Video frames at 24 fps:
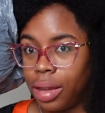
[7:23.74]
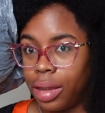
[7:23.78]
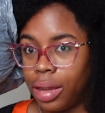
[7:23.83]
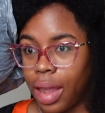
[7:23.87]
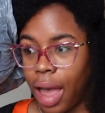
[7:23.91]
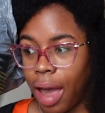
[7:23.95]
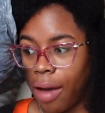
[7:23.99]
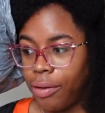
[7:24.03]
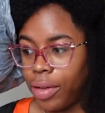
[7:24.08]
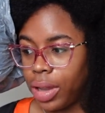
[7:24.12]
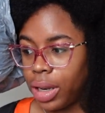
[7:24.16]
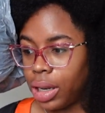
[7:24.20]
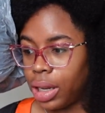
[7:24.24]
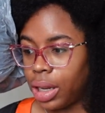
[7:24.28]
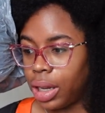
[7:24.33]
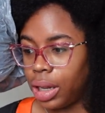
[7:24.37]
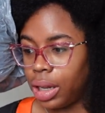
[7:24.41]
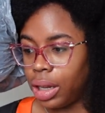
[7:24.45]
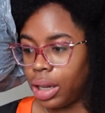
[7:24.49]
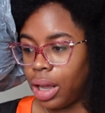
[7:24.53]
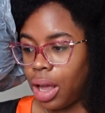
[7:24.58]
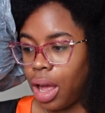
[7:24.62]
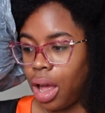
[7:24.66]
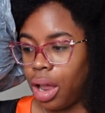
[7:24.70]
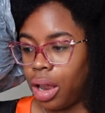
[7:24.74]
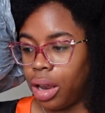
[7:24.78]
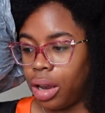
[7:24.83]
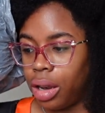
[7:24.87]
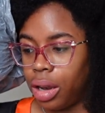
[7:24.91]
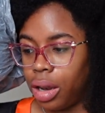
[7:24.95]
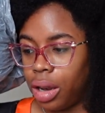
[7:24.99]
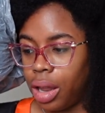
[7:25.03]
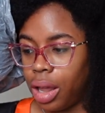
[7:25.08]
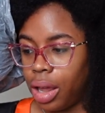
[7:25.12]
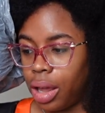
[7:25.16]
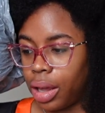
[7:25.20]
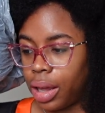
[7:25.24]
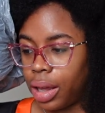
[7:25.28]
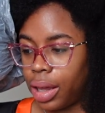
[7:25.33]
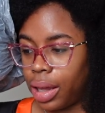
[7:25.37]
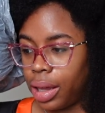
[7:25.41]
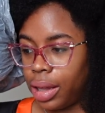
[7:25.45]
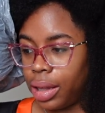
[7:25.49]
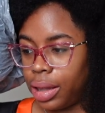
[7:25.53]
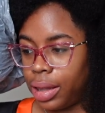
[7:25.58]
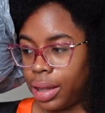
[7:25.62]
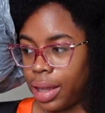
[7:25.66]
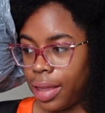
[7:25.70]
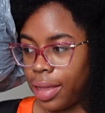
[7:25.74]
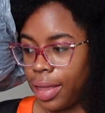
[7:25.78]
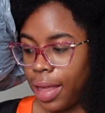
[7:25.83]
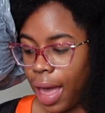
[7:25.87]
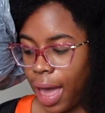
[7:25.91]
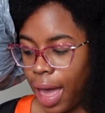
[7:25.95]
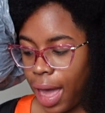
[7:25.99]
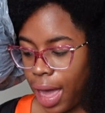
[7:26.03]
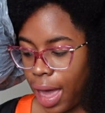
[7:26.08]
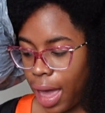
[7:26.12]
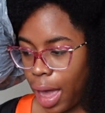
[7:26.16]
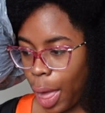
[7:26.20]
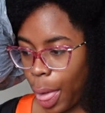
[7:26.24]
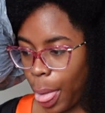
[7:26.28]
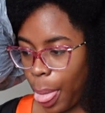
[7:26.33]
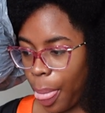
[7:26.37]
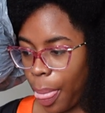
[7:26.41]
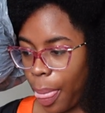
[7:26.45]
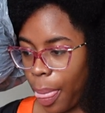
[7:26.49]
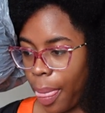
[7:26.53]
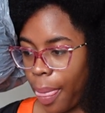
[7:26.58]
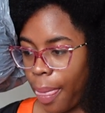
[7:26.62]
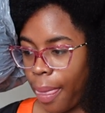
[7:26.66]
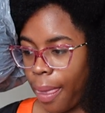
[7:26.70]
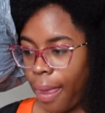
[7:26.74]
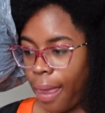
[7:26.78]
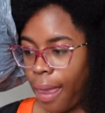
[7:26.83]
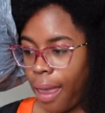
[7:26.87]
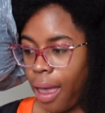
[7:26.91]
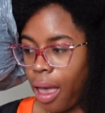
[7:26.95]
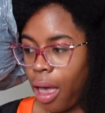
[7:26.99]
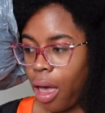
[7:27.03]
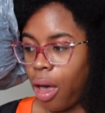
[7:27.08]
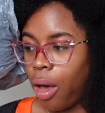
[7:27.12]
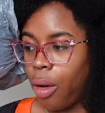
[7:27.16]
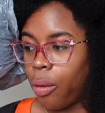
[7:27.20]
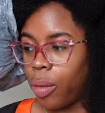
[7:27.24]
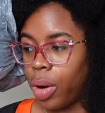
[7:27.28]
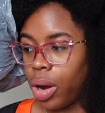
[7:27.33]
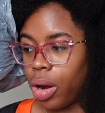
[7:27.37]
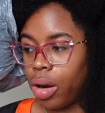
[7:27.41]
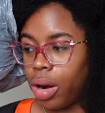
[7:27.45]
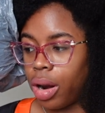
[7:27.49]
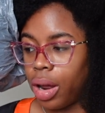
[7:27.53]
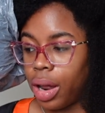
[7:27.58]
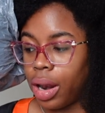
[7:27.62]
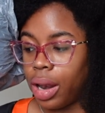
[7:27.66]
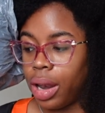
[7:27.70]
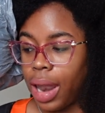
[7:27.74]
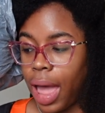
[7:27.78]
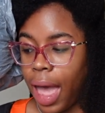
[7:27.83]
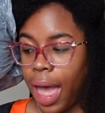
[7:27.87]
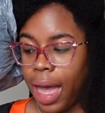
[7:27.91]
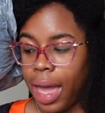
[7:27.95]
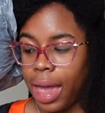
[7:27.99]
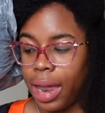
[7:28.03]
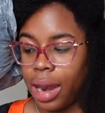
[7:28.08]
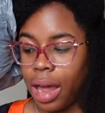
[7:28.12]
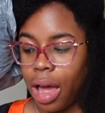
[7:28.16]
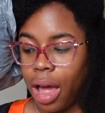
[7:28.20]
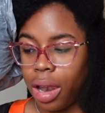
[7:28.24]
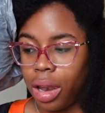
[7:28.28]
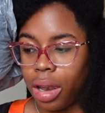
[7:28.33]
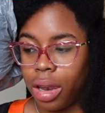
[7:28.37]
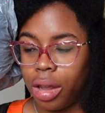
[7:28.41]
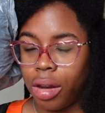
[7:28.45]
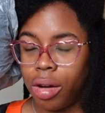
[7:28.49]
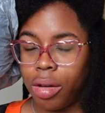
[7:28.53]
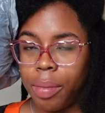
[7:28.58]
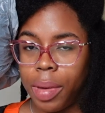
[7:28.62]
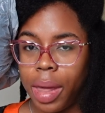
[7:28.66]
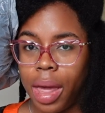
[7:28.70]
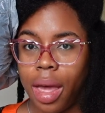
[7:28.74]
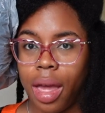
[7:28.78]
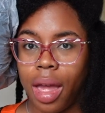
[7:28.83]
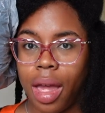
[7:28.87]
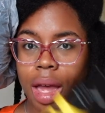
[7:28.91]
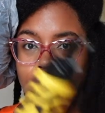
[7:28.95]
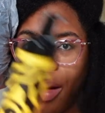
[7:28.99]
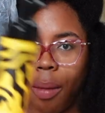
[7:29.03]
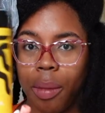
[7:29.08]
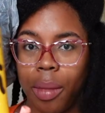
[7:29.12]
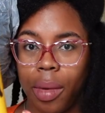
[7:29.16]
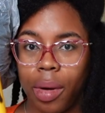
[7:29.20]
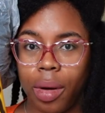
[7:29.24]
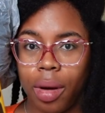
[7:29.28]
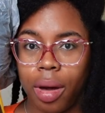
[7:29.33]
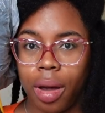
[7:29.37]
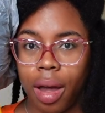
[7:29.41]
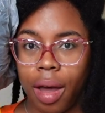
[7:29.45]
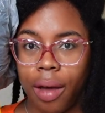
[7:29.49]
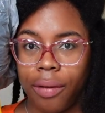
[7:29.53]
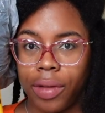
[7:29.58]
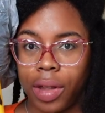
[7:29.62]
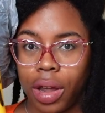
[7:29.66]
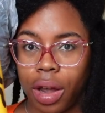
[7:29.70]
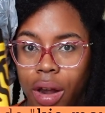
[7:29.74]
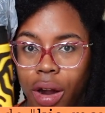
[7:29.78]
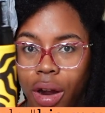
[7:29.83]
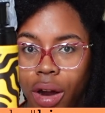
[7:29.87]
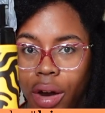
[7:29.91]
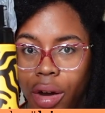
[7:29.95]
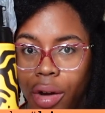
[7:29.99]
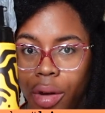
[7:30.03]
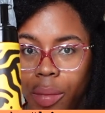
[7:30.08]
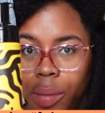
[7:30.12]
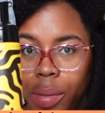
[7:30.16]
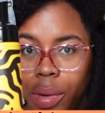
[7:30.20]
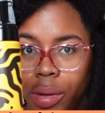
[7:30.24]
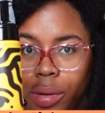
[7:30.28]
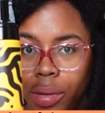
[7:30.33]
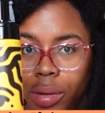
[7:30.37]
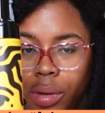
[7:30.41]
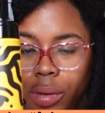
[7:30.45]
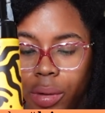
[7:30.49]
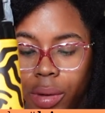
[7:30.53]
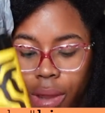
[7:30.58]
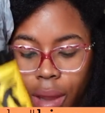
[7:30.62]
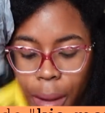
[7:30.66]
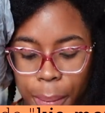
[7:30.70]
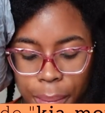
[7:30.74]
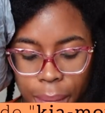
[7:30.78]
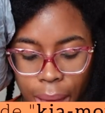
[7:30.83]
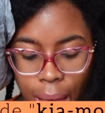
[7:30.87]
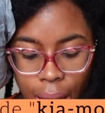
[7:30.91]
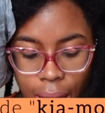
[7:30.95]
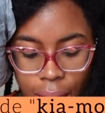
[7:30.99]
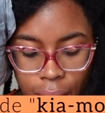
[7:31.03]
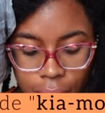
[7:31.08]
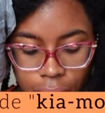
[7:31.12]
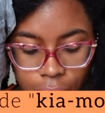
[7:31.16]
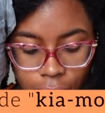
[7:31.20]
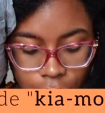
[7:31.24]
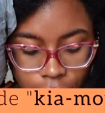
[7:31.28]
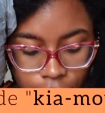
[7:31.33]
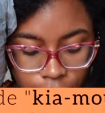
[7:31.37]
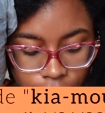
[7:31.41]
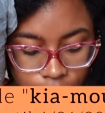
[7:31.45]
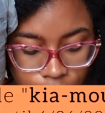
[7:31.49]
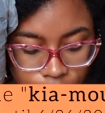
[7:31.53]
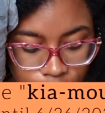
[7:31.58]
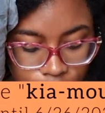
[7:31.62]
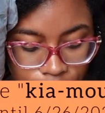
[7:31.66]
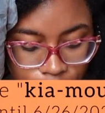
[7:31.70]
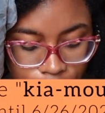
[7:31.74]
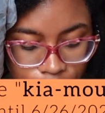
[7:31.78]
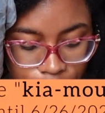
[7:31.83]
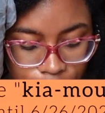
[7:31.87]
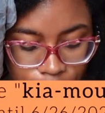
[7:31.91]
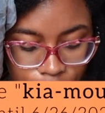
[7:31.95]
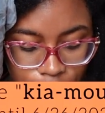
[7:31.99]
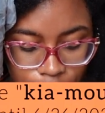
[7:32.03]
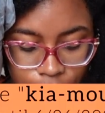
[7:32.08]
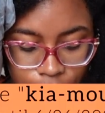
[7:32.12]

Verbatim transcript: Definitely look into that. We're gonna add a little bit more of the curl mousse on the bottom.